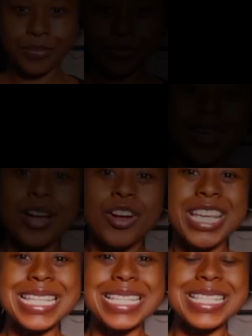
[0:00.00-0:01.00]
So there
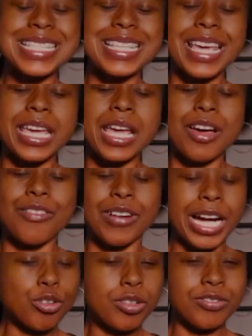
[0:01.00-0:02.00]
is a
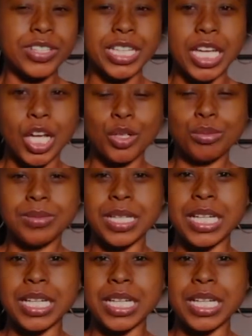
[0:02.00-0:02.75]
viral video